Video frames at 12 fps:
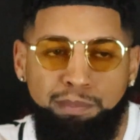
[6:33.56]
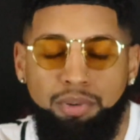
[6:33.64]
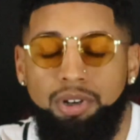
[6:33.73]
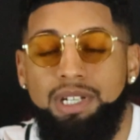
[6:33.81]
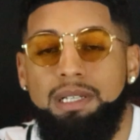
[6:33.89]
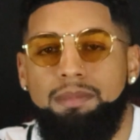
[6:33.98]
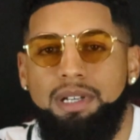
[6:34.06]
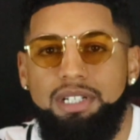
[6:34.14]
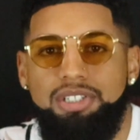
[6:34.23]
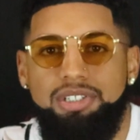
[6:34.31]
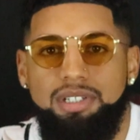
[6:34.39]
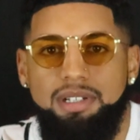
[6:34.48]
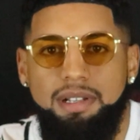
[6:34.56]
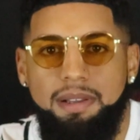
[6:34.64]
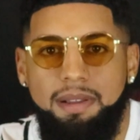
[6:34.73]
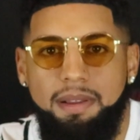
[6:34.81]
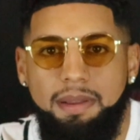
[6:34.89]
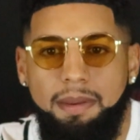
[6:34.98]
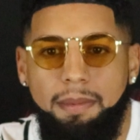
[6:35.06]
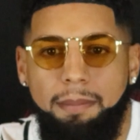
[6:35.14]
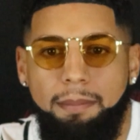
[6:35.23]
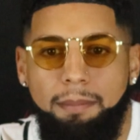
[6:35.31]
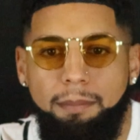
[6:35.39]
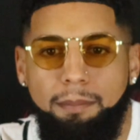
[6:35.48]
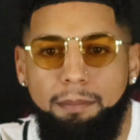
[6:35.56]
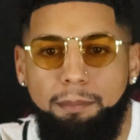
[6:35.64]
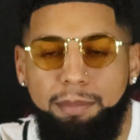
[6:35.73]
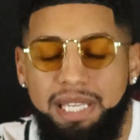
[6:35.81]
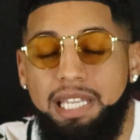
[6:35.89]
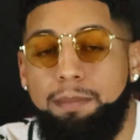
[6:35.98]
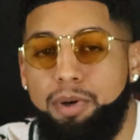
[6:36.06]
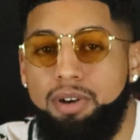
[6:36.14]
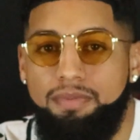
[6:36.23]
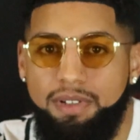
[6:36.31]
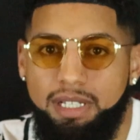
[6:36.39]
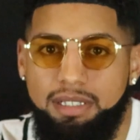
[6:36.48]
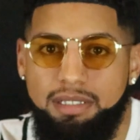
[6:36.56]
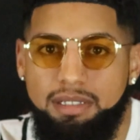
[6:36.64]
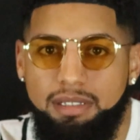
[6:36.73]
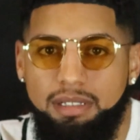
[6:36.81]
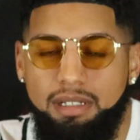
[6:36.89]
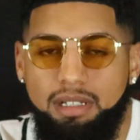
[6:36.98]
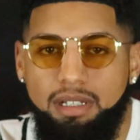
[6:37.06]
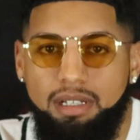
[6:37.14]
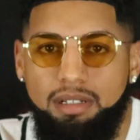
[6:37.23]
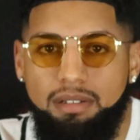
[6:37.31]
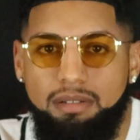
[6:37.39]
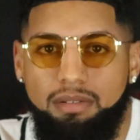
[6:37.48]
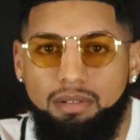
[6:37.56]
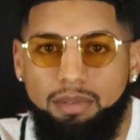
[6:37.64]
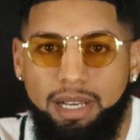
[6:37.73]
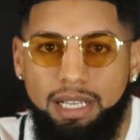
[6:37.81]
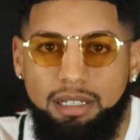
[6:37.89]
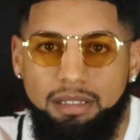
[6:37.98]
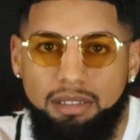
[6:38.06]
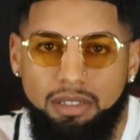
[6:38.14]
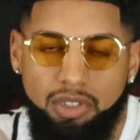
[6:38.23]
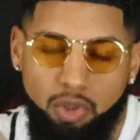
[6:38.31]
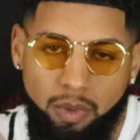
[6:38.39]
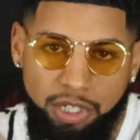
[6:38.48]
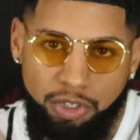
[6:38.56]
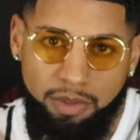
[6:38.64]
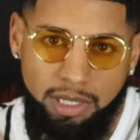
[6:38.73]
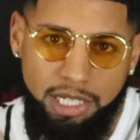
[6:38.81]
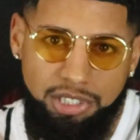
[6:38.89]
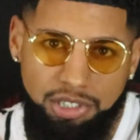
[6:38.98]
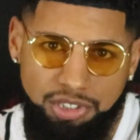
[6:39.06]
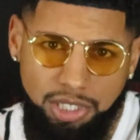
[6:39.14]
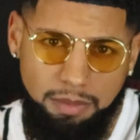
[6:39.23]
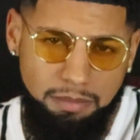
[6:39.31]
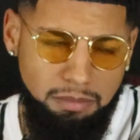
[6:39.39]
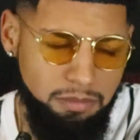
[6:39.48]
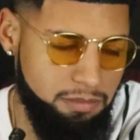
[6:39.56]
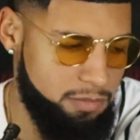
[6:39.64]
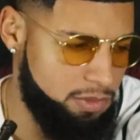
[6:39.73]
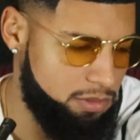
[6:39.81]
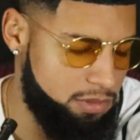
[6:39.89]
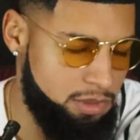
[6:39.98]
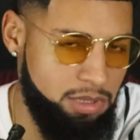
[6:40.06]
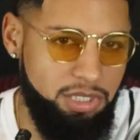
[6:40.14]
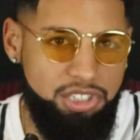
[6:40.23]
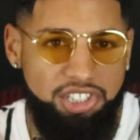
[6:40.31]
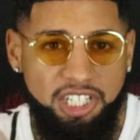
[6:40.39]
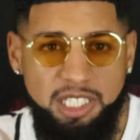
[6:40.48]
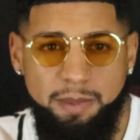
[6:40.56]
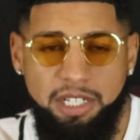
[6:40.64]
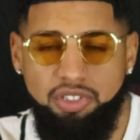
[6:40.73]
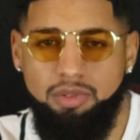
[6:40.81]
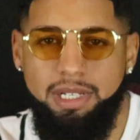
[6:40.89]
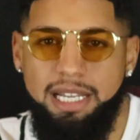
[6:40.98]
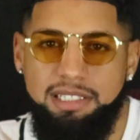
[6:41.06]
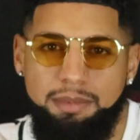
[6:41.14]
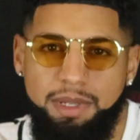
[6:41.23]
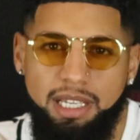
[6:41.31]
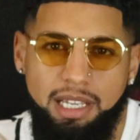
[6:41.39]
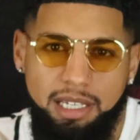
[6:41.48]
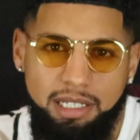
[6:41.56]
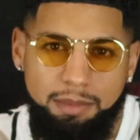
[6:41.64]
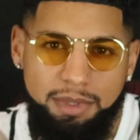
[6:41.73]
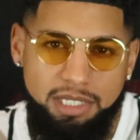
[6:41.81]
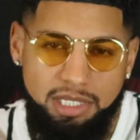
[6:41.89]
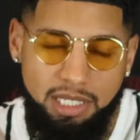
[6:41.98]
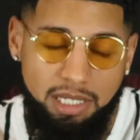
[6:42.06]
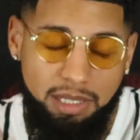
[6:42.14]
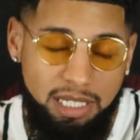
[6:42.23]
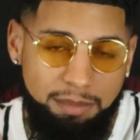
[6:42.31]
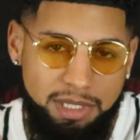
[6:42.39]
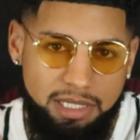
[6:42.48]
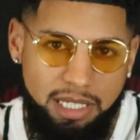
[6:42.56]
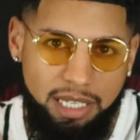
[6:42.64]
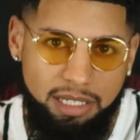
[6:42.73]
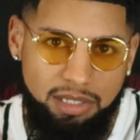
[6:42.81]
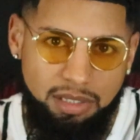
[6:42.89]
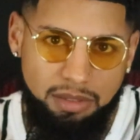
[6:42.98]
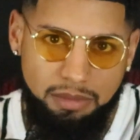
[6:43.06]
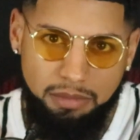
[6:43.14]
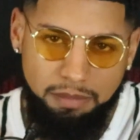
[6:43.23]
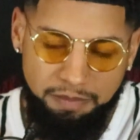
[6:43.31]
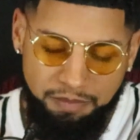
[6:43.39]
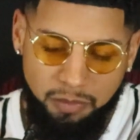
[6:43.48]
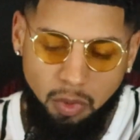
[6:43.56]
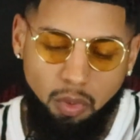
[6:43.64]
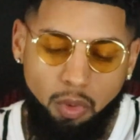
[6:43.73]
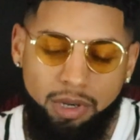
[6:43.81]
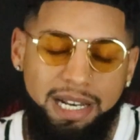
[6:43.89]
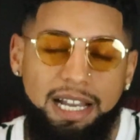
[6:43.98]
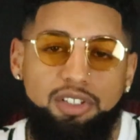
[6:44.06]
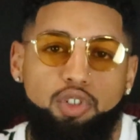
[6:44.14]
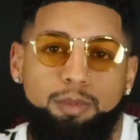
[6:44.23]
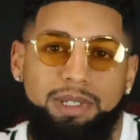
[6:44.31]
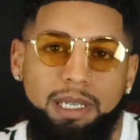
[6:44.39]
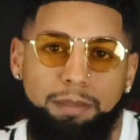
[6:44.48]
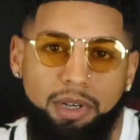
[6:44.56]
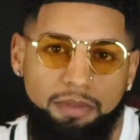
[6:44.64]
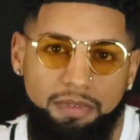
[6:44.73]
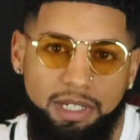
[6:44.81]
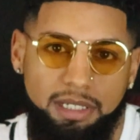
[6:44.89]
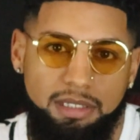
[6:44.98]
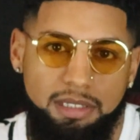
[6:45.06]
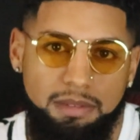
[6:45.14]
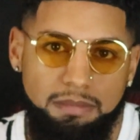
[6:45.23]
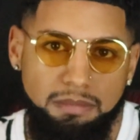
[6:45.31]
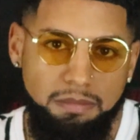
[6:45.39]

pretty much being perfect, right, throughout your relationship. She expects you not to make any mistakes, or not to be imperfect,